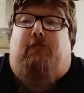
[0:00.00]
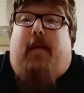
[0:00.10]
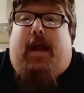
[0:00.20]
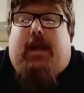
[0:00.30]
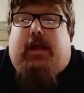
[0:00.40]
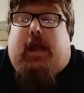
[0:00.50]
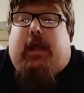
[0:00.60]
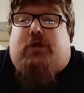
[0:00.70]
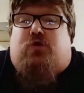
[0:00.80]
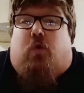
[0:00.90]
B,
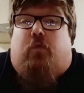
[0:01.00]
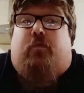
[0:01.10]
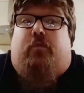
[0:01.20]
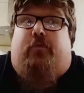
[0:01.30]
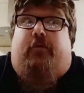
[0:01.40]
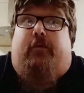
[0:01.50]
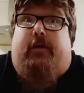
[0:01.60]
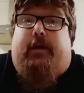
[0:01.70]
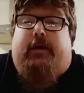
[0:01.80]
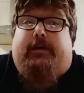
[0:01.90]
it's sort of
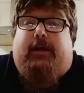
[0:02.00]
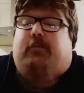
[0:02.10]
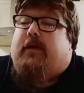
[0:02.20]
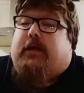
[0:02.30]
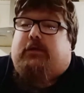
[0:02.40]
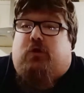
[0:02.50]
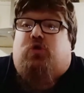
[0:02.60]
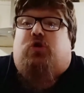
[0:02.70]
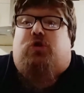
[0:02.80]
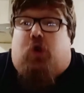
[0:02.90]
gives me an
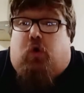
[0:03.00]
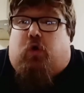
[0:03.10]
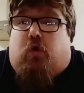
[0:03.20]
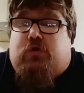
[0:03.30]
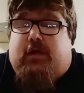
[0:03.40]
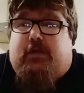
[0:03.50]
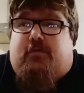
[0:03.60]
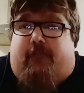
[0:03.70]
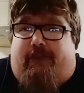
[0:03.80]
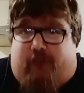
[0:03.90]
excuse to do content
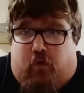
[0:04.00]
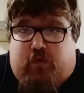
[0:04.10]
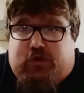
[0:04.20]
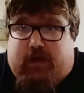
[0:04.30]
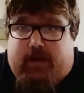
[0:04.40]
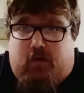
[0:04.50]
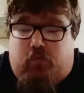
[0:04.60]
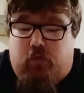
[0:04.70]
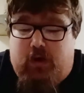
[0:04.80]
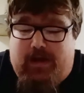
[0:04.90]
for the
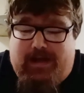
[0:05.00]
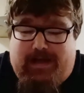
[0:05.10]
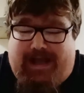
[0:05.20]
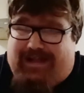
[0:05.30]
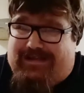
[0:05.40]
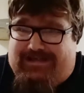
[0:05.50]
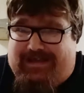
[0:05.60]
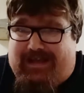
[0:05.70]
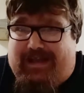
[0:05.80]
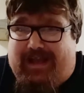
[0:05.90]
channel, and
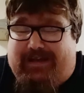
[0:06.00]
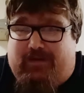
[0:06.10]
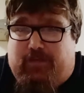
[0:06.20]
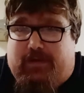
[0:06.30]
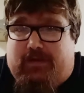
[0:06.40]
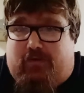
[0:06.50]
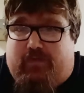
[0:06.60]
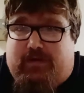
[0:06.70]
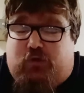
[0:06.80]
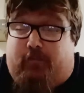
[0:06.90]
C, it gives me a
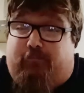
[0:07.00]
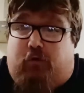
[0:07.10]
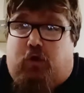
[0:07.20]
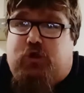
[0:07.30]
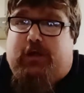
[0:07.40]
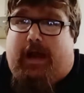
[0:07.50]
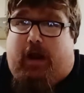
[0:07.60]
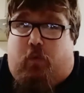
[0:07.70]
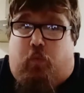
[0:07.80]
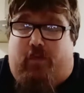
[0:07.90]
reason to branch
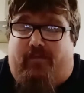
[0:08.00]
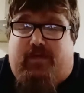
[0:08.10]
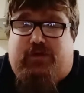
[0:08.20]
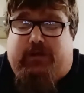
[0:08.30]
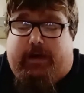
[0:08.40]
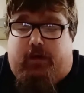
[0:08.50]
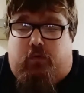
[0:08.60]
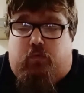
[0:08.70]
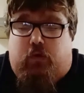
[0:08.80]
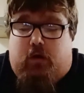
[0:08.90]
out with this
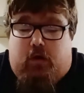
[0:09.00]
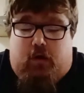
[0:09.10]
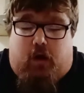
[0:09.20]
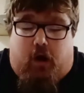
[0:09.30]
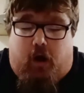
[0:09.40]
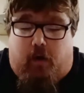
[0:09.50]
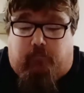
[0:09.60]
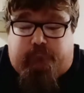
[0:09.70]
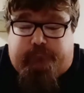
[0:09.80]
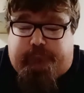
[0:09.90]
channel.
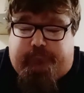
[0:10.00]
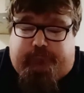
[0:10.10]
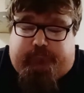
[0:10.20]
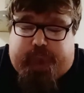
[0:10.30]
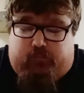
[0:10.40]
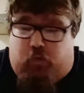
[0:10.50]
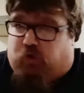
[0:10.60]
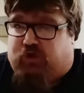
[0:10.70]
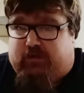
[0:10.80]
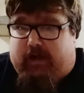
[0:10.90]

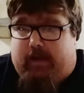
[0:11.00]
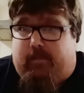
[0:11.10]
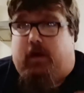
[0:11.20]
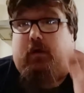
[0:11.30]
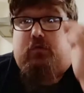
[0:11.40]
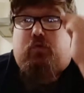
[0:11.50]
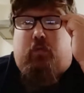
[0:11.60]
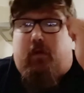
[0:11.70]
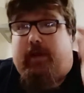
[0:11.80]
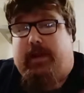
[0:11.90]
Not just gaming, I'm
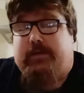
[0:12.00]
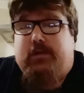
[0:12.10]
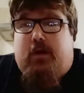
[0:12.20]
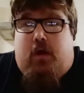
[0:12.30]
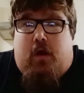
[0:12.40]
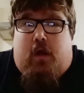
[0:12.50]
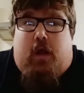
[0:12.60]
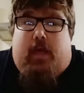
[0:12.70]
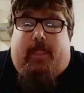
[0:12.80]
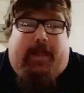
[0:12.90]
sort of, it's
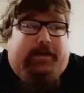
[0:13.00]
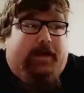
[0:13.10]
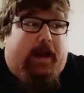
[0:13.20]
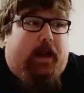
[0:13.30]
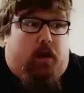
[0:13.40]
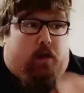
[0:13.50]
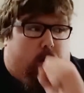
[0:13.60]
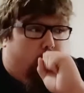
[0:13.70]
getting